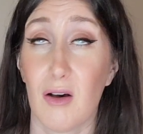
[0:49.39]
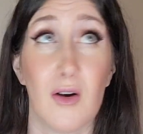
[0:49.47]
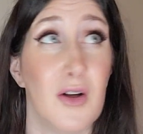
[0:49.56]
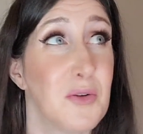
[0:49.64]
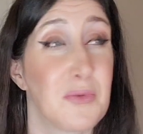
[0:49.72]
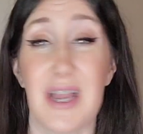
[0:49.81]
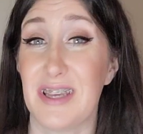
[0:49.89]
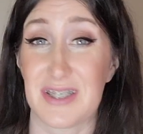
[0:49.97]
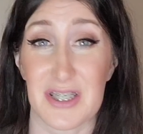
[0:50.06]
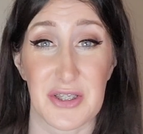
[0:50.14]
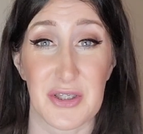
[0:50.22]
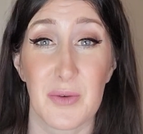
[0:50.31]
All right,
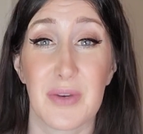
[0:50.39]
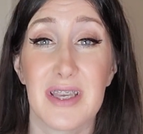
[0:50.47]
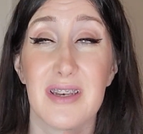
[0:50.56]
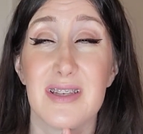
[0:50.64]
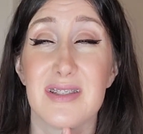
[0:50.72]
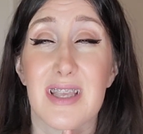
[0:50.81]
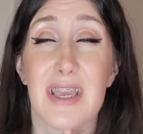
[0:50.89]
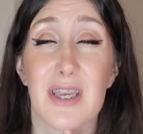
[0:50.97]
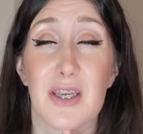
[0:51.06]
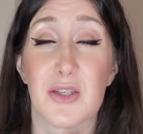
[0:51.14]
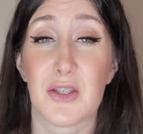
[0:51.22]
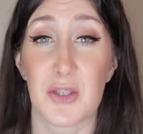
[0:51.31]
so it is
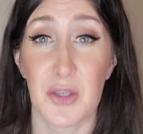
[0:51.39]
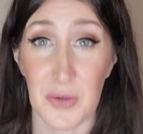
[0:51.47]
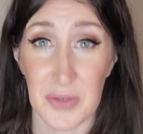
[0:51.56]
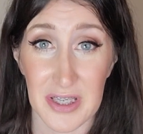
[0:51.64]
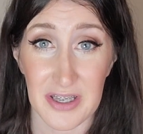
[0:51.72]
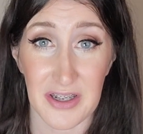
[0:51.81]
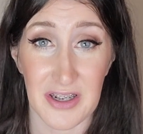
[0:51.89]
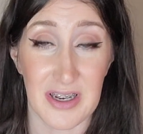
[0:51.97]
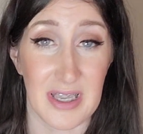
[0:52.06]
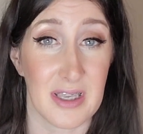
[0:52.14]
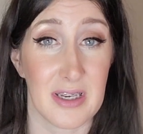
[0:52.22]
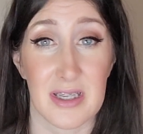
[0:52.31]
a new
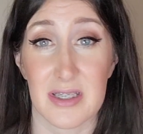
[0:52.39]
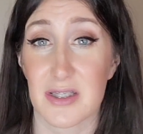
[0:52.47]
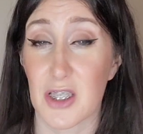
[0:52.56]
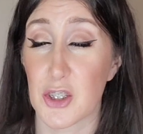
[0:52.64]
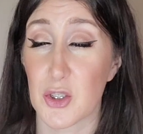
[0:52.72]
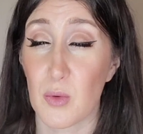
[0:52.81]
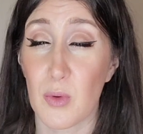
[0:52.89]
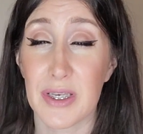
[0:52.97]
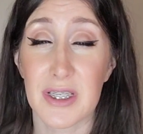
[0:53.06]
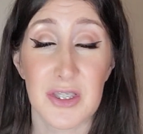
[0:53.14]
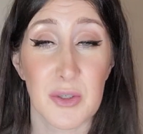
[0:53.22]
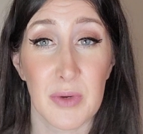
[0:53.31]
year, it is
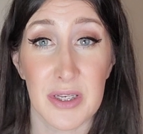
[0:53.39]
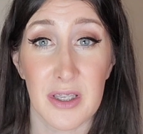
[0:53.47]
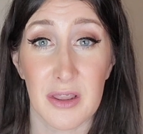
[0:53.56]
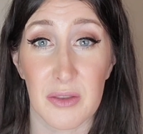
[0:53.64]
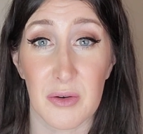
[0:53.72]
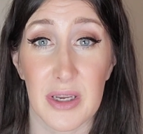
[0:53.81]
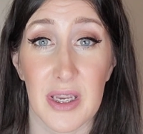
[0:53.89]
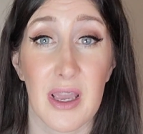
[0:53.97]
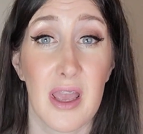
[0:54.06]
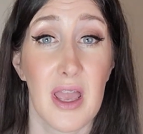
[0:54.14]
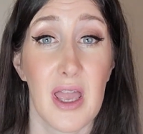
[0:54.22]
2023,